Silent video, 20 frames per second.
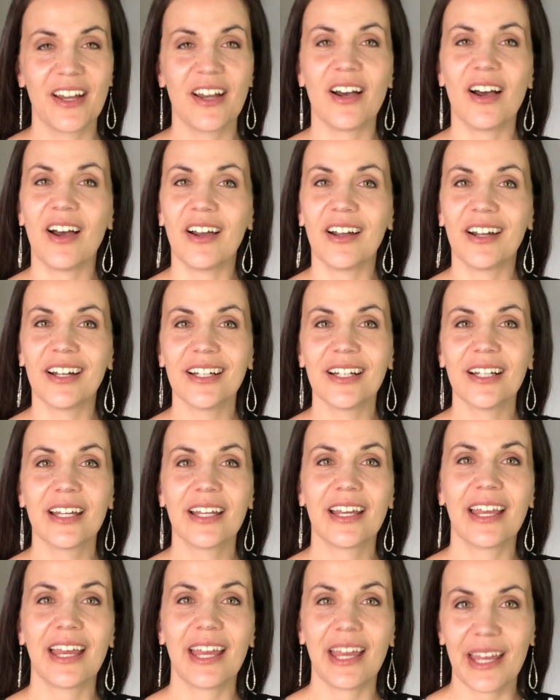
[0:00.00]
are
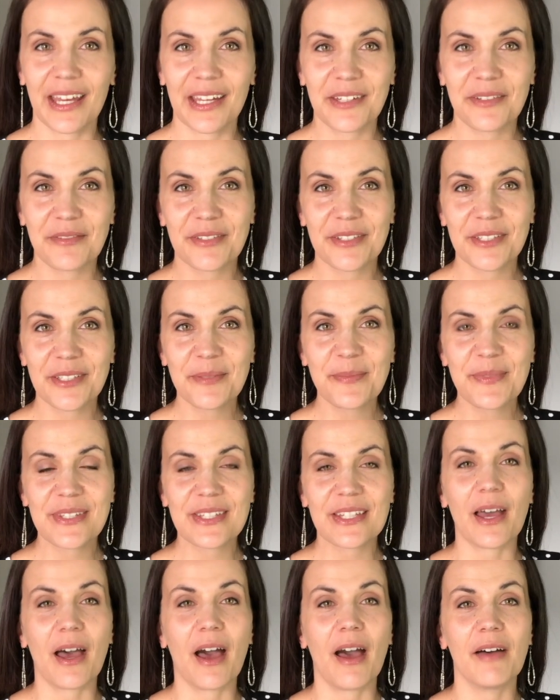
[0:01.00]
adverbs
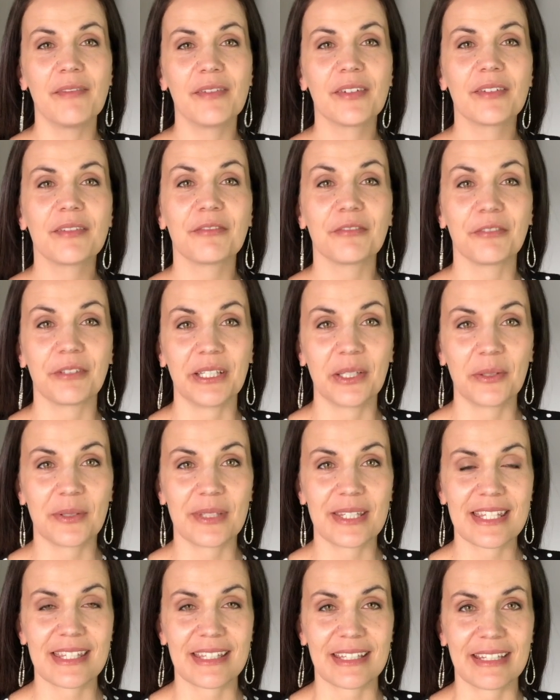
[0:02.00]
of
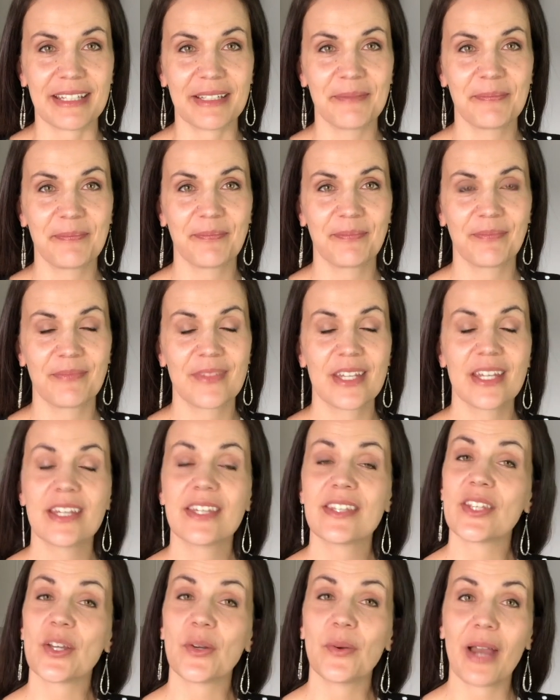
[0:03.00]
frequency.
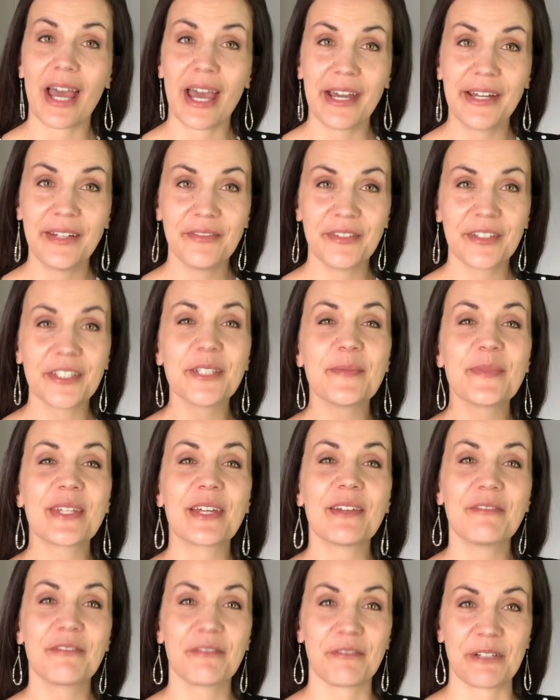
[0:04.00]
So adverbs
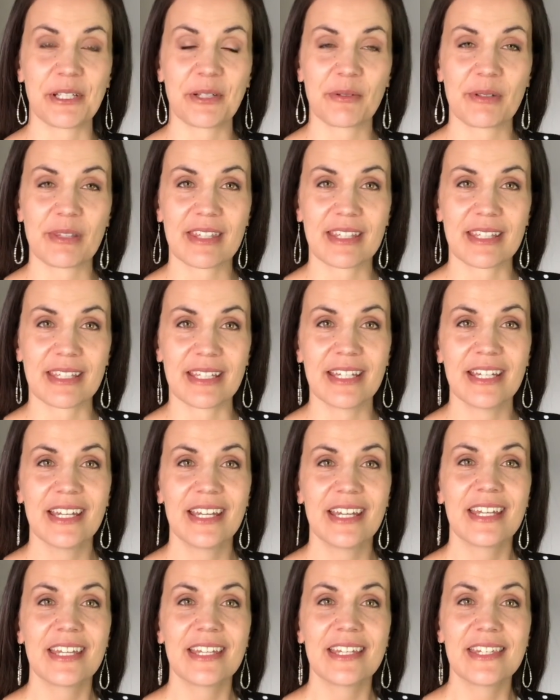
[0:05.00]
of frequency
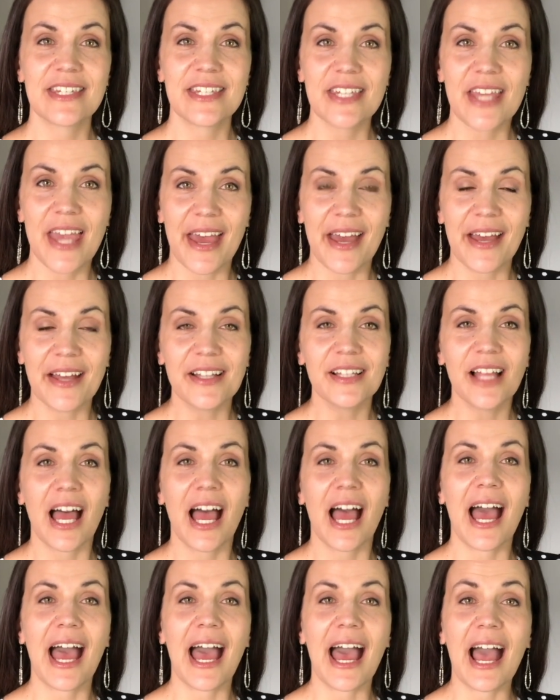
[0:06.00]
tell
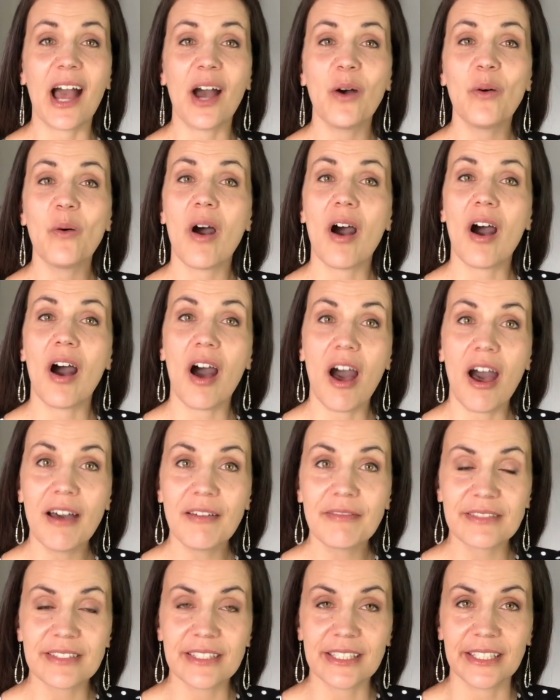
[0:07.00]
how
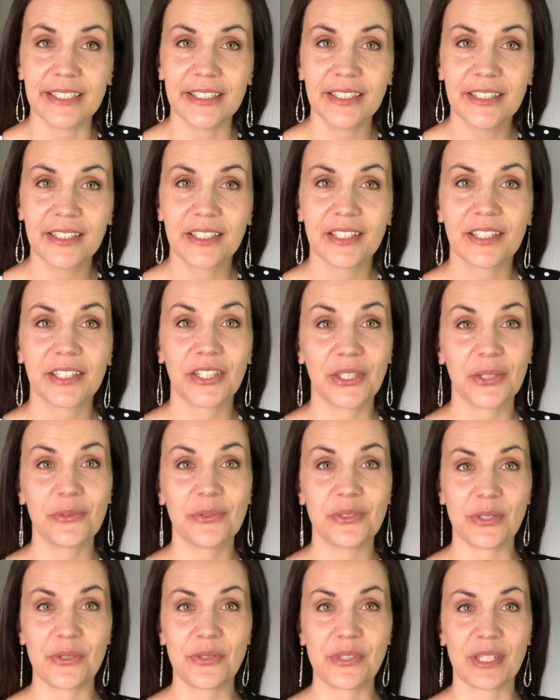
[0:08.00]
often you
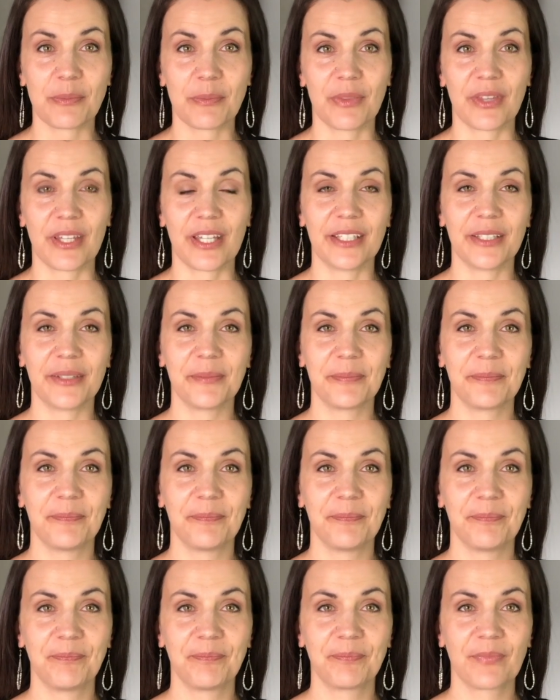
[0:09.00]
do something.
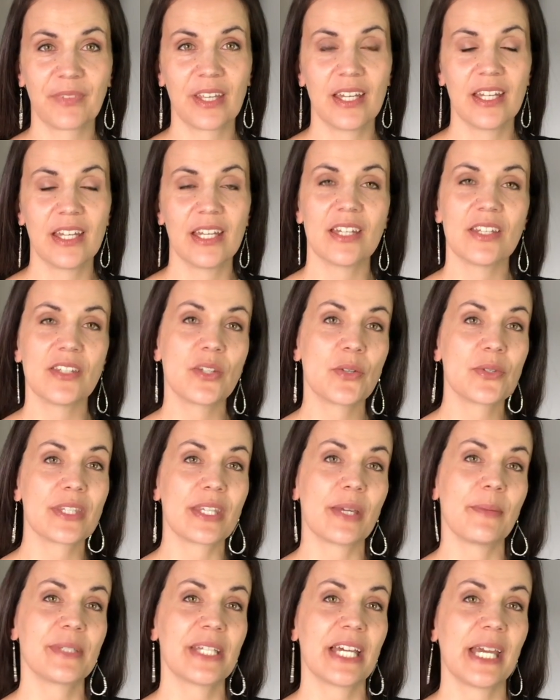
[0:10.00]
So
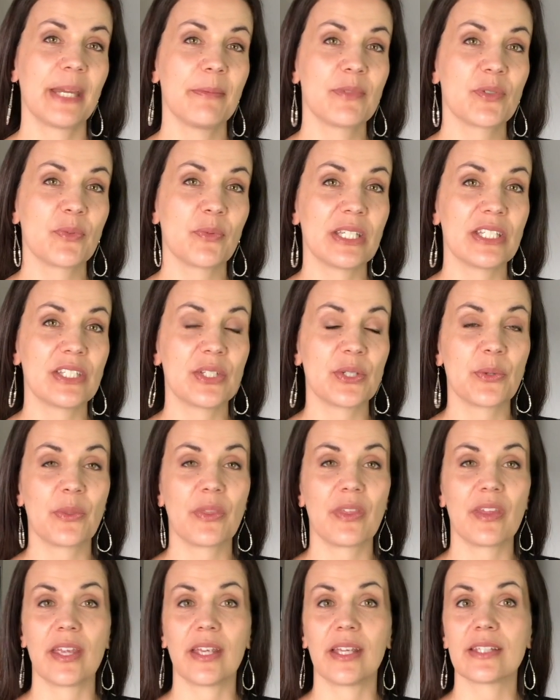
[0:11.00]
sometimes we do
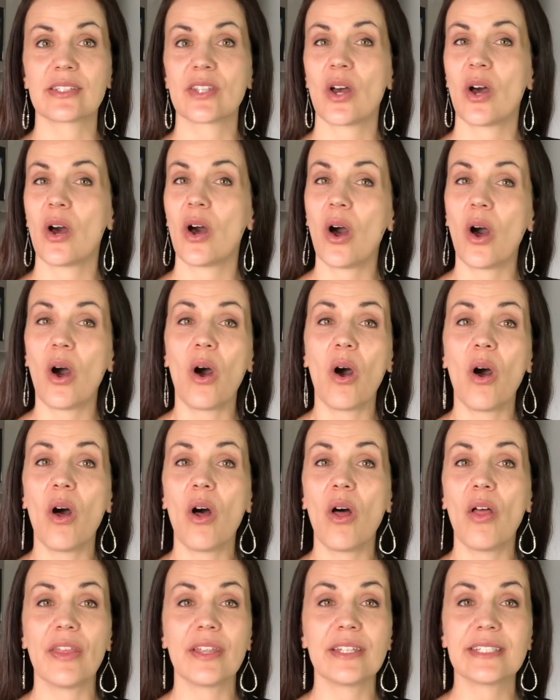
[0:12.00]
things
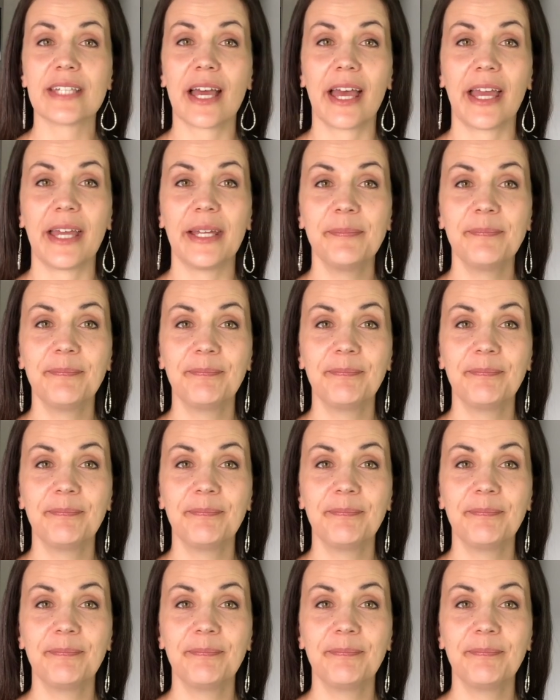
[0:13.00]
all the time,